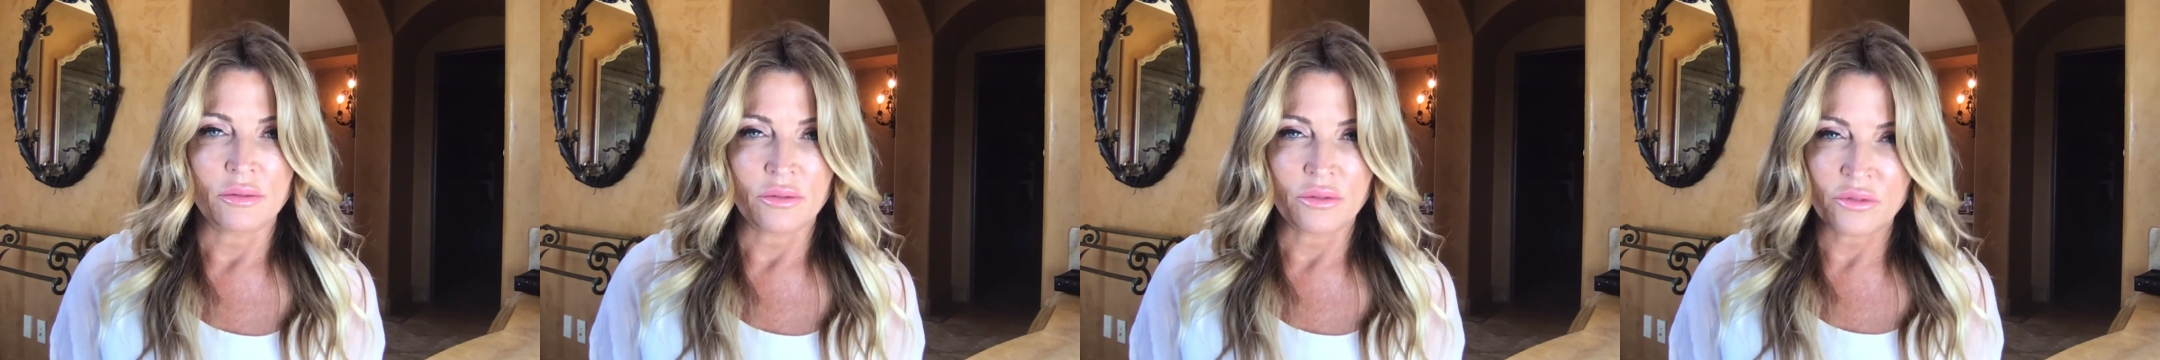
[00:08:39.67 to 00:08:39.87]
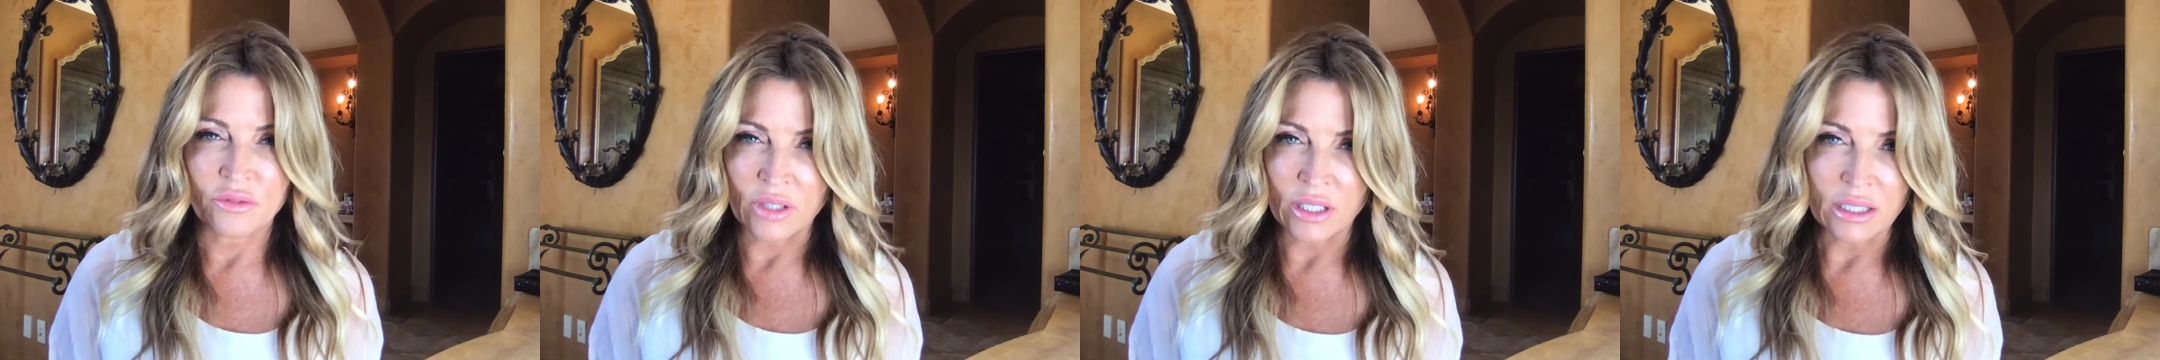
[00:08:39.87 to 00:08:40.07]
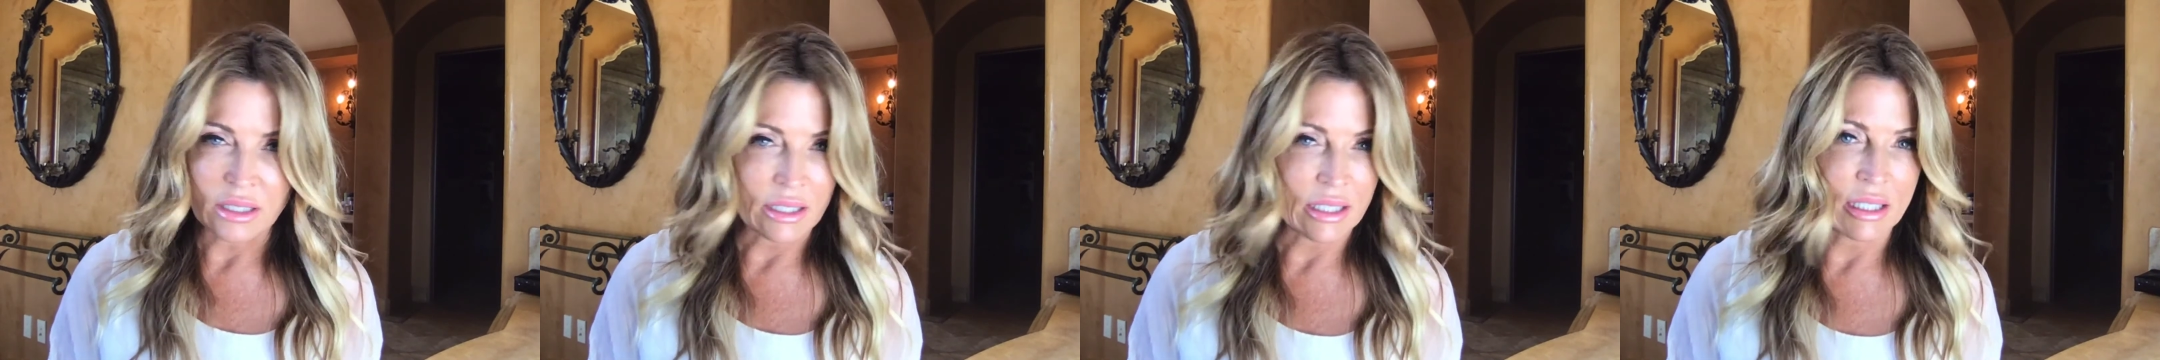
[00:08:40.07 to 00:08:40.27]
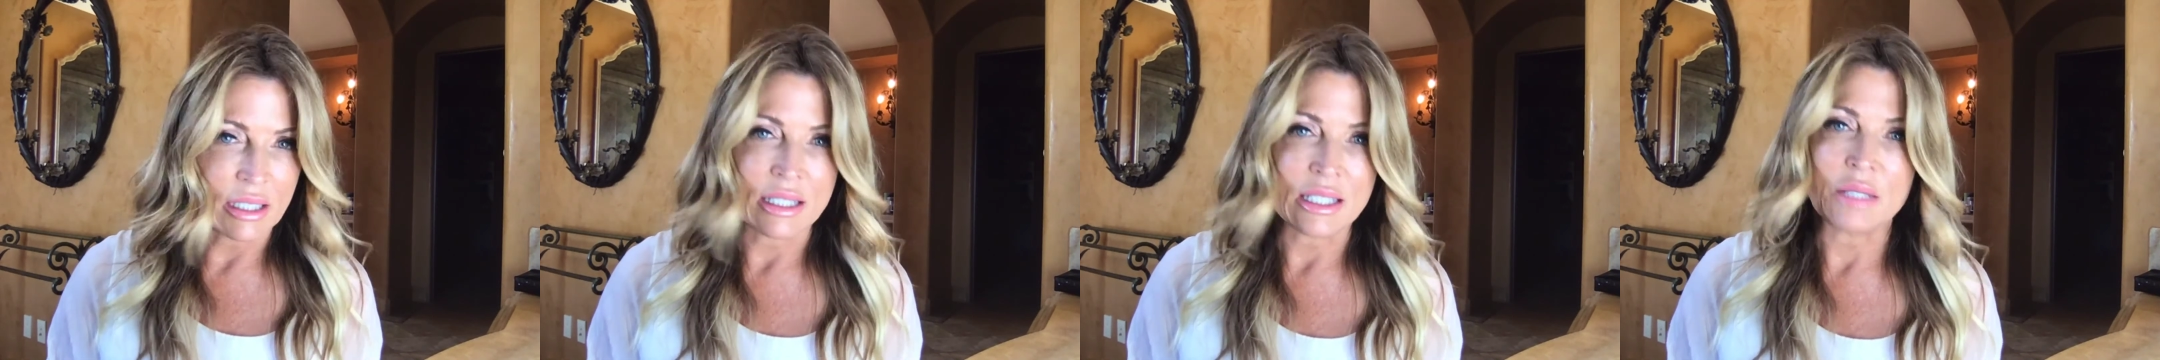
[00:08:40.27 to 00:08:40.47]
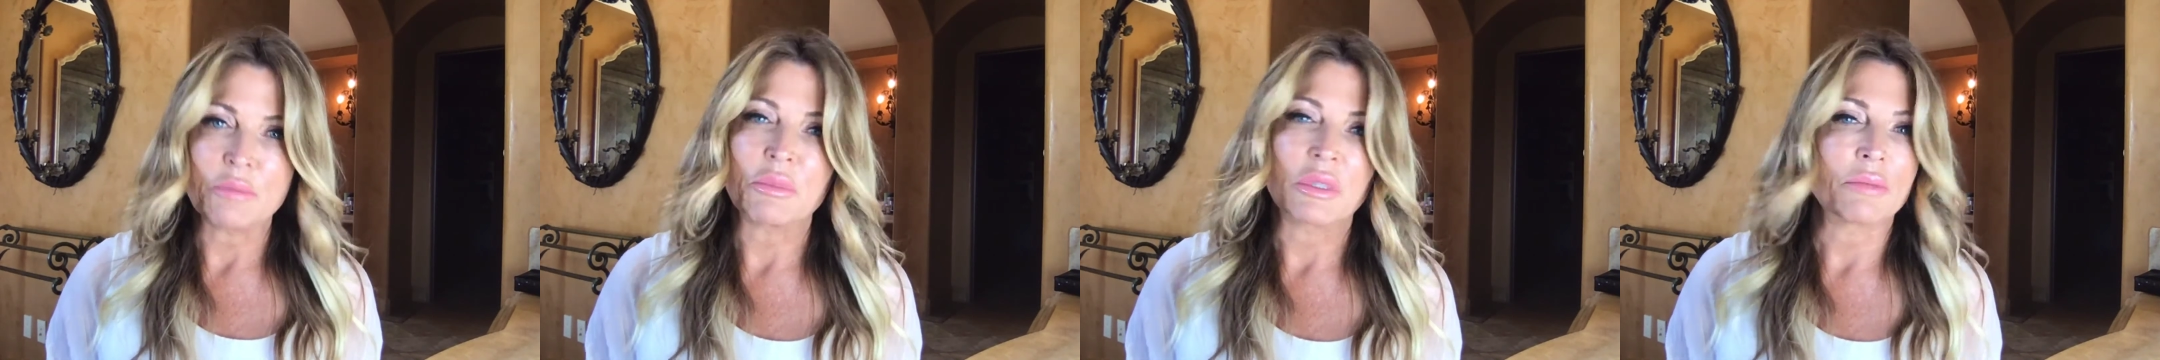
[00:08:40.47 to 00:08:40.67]
feeling
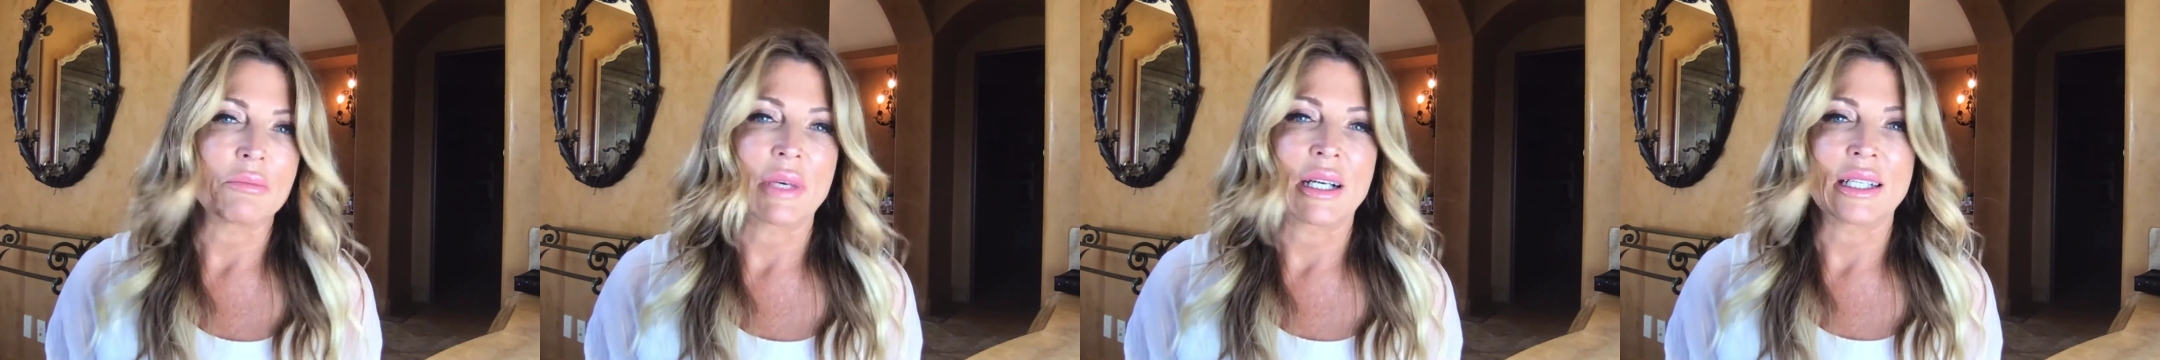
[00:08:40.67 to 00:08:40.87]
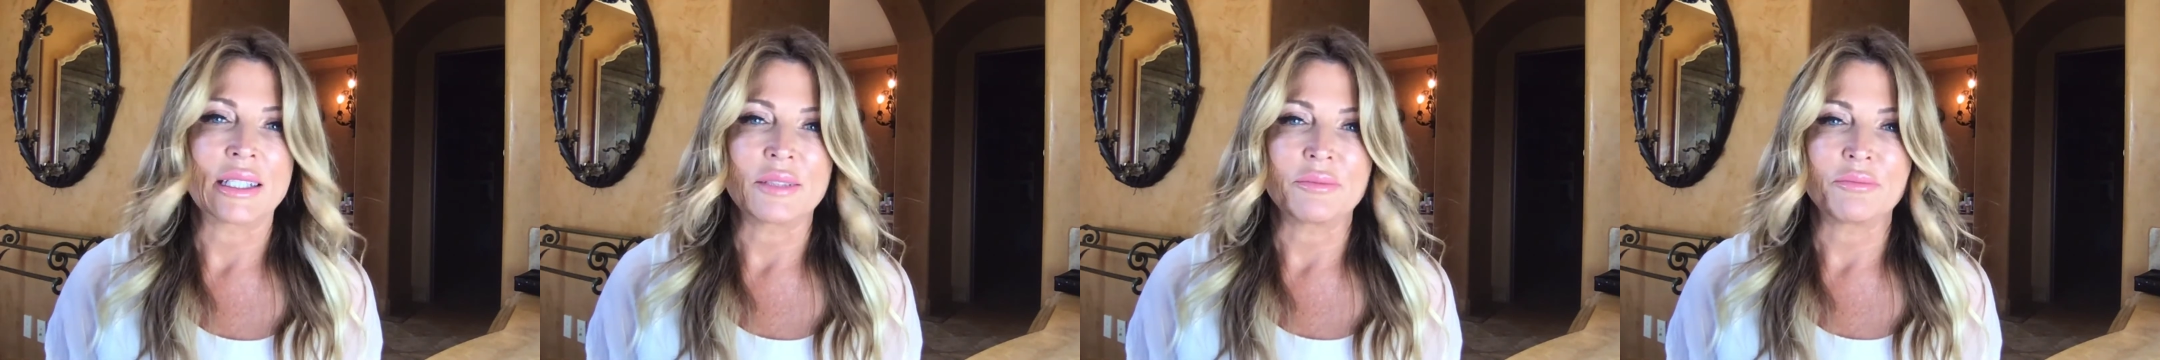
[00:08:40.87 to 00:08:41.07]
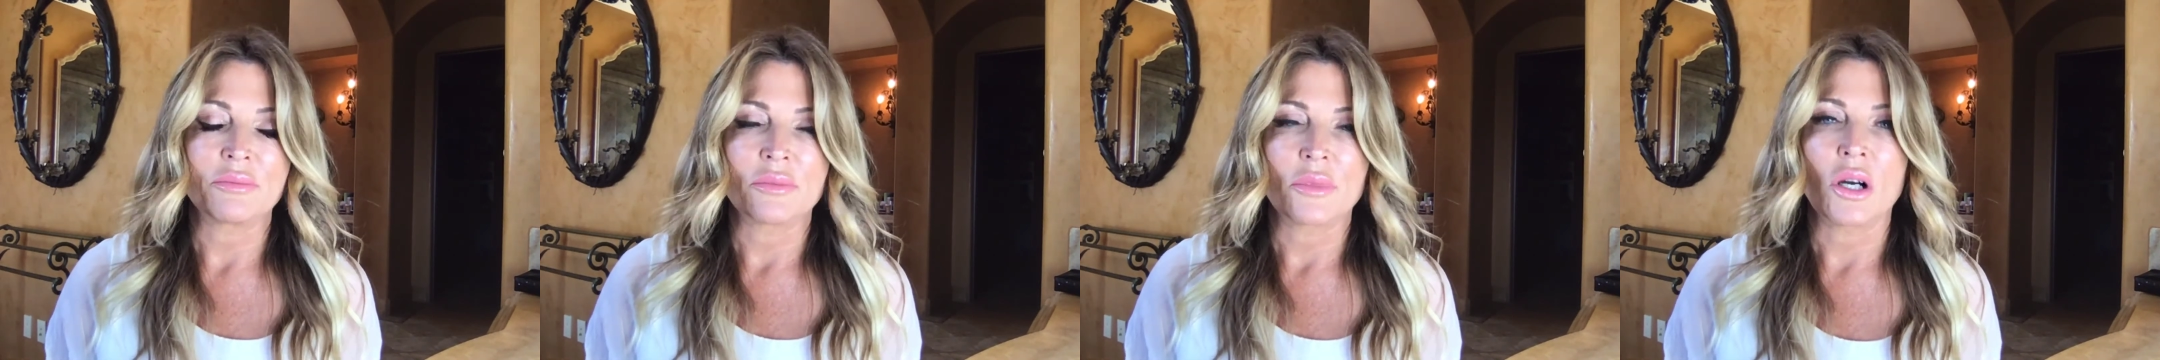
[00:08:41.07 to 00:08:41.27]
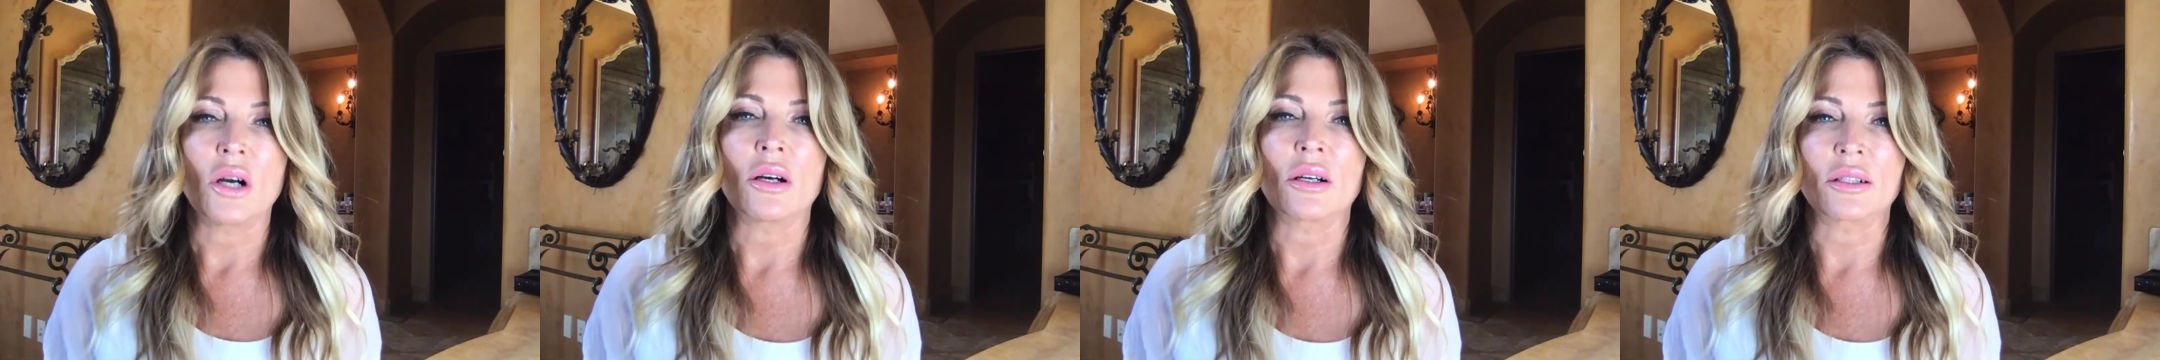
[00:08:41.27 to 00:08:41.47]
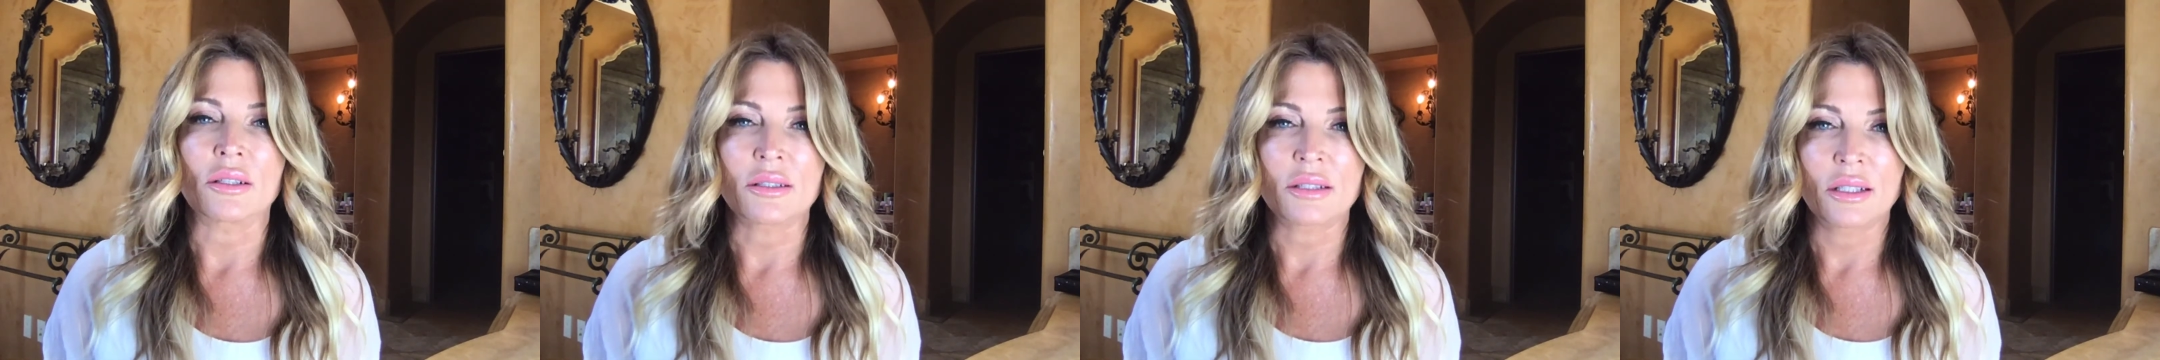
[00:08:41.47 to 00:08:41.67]
deep in my
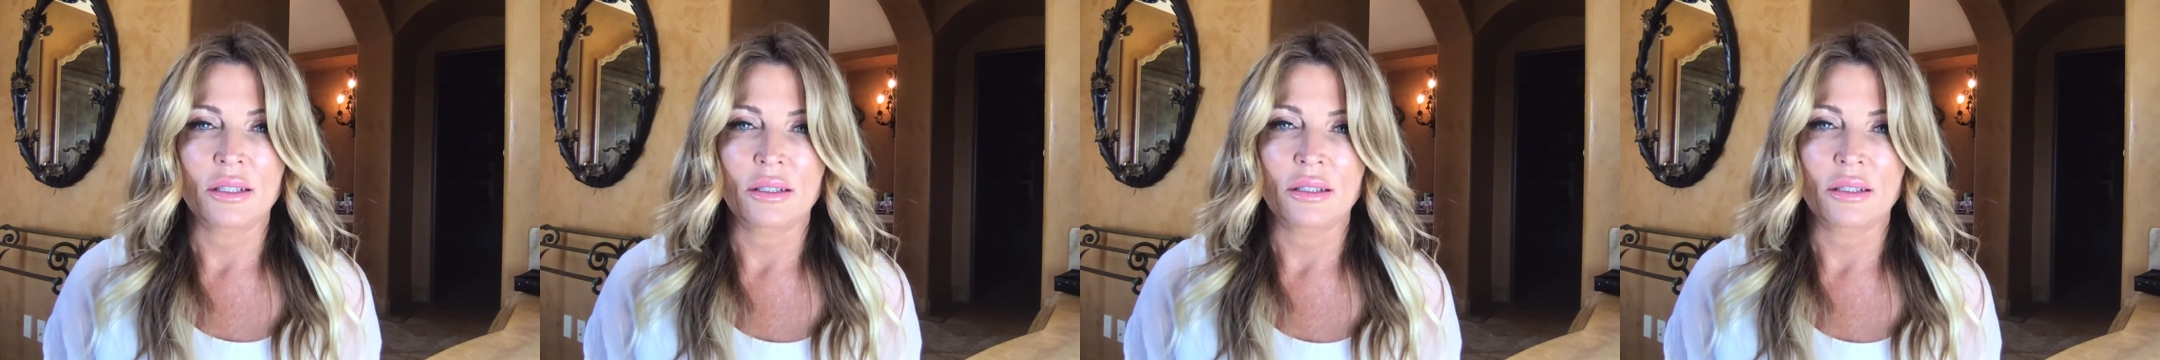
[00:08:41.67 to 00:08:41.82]
heart.